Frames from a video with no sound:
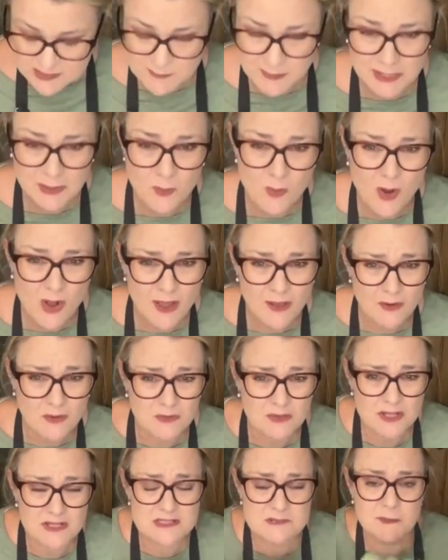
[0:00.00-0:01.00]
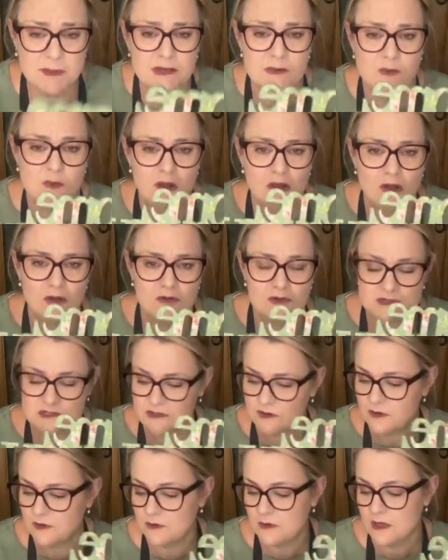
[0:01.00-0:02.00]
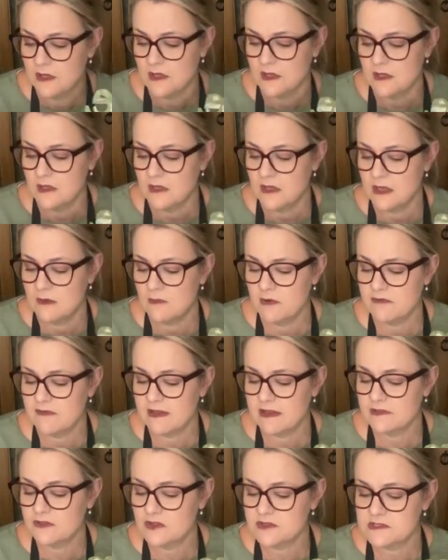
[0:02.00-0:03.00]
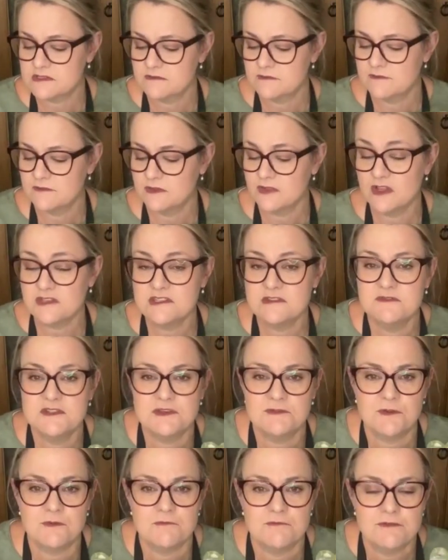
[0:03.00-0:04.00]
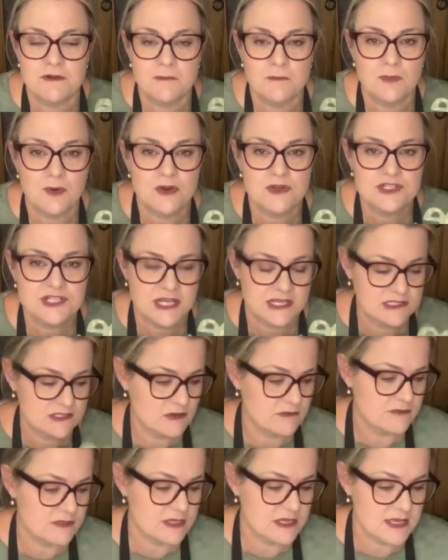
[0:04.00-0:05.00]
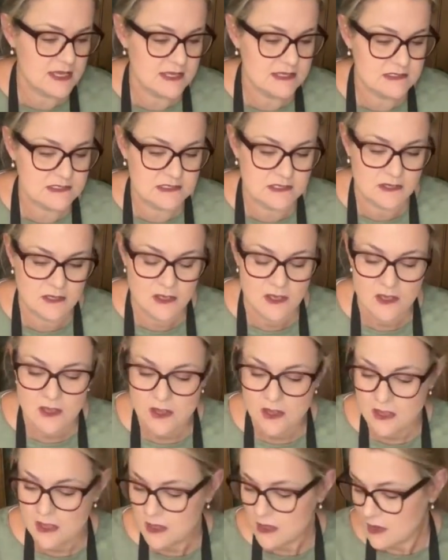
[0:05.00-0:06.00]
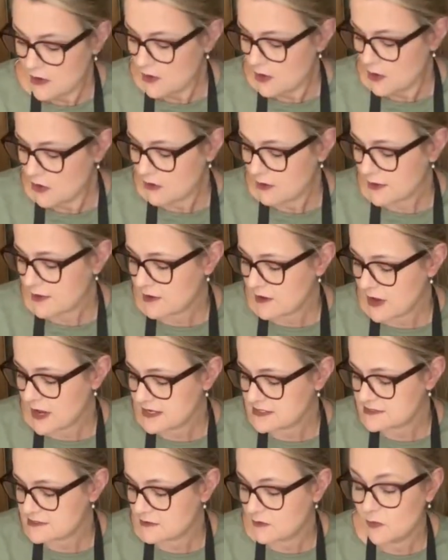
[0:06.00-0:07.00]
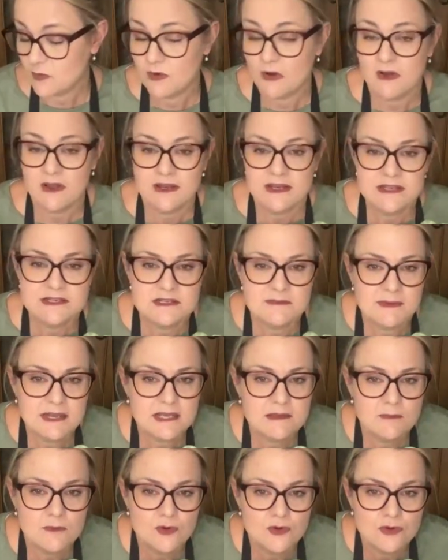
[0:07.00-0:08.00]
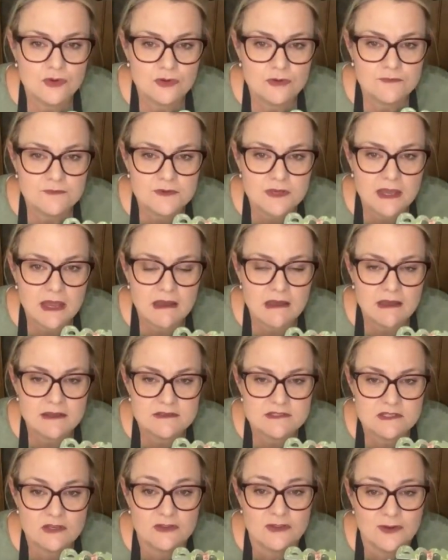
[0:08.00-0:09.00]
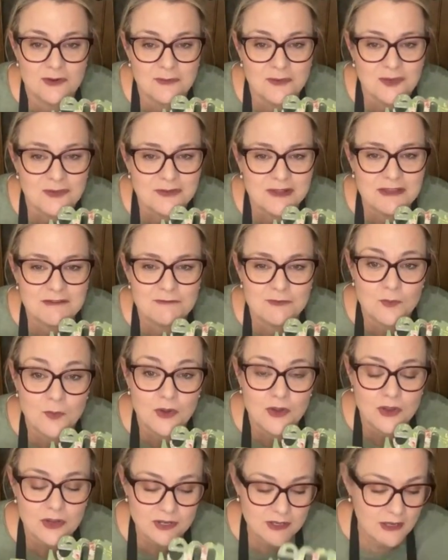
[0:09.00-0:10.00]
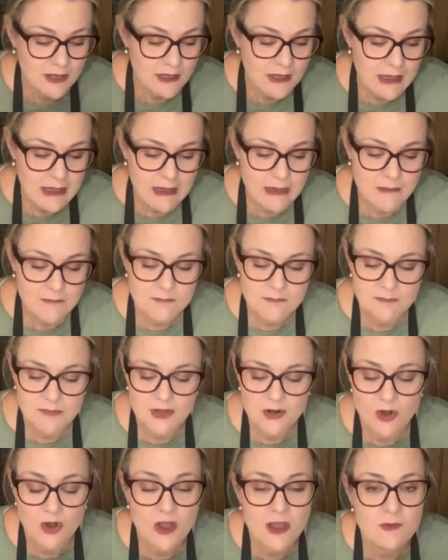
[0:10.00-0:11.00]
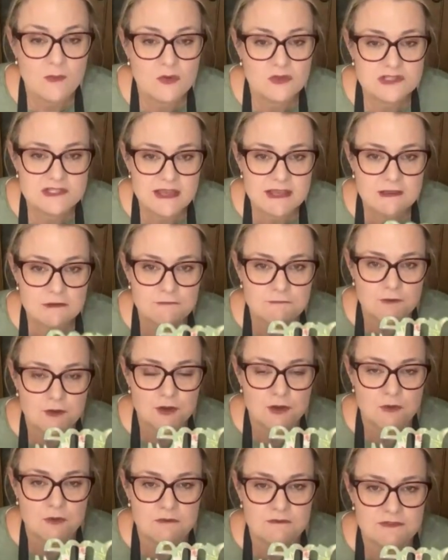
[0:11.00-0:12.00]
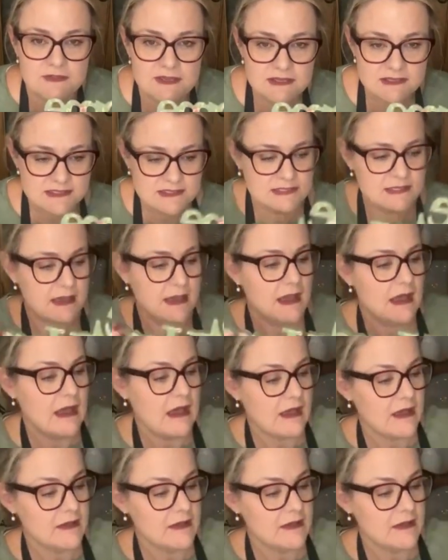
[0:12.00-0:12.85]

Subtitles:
it's been a while. So. And we've had lots of different fun projects over the years. All right, guys. Well, I need to make a move so that I'm not late for work. But I will take a photo of this,